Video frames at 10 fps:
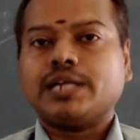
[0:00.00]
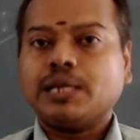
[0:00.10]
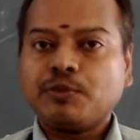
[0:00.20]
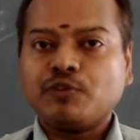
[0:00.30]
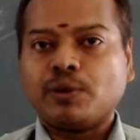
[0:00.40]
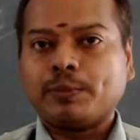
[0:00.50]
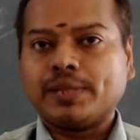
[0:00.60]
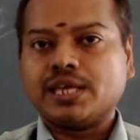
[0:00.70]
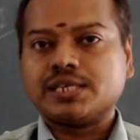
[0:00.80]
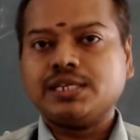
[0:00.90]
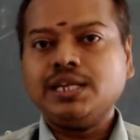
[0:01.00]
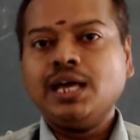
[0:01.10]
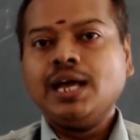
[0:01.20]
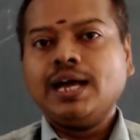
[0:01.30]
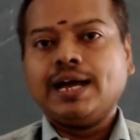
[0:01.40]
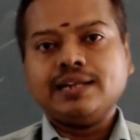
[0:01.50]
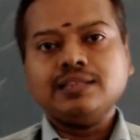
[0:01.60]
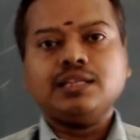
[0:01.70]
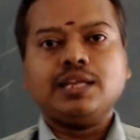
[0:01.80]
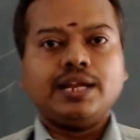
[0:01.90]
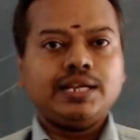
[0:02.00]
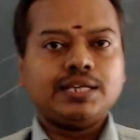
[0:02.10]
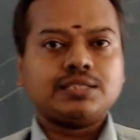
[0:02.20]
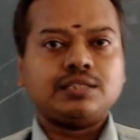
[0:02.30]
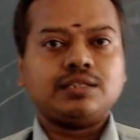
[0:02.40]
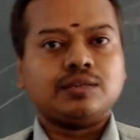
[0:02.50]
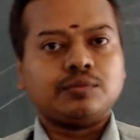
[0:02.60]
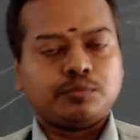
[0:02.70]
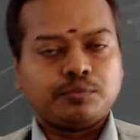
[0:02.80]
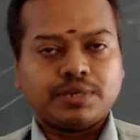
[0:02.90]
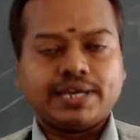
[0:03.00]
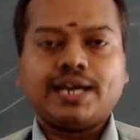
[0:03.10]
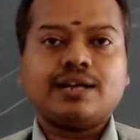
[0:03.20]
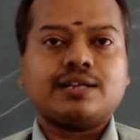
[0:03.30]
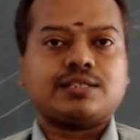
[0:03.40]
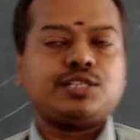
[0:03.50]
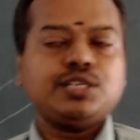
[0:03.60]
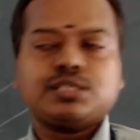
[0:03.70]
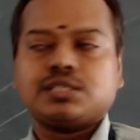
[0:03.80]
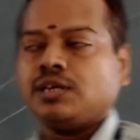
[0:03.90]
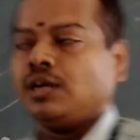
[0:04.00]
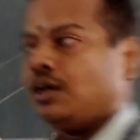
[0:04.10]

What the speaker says: type of application and the radiation characteristics